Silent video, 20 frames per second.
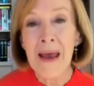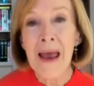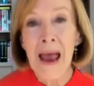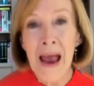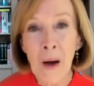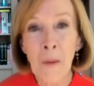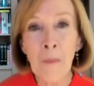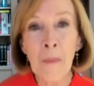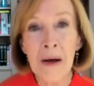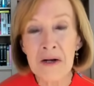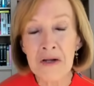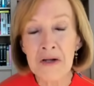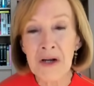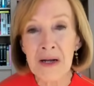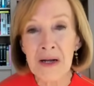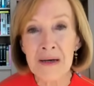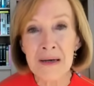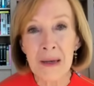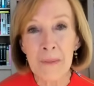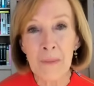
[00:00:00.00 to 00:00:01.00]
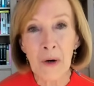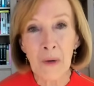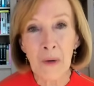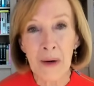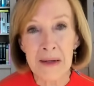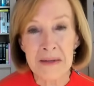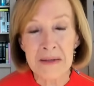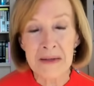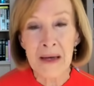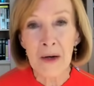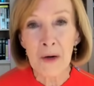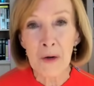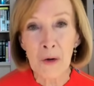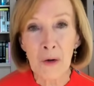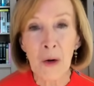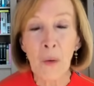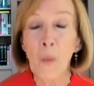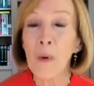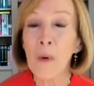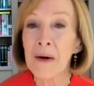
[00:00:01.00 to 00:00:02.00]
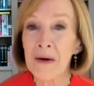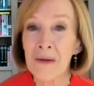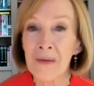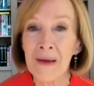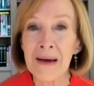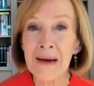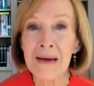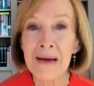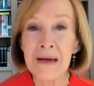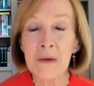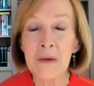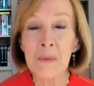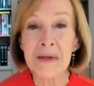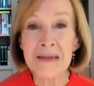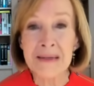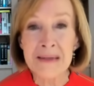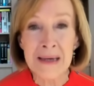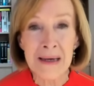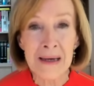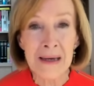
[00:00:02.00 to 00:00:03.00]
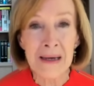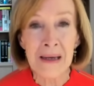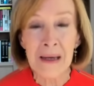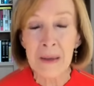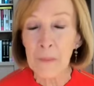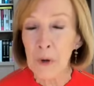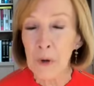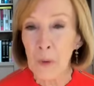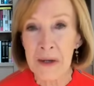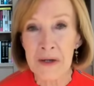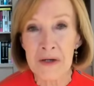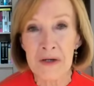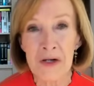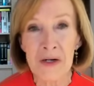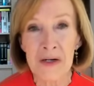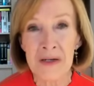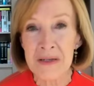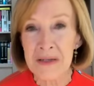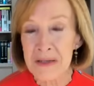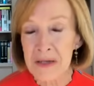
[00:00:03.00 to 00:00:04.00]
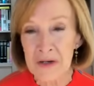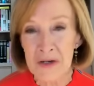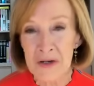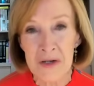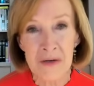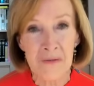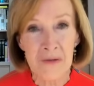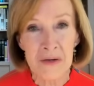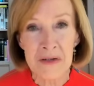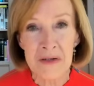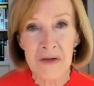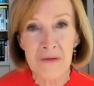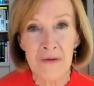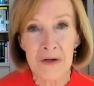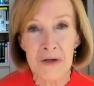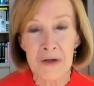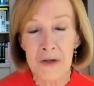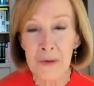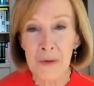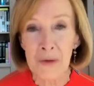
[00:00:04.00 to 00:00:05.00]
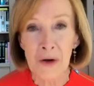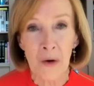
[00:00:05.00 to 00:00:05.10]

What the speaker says: how much can Democrats count on? What do they need to be saying? Immigration is such a divisive issue.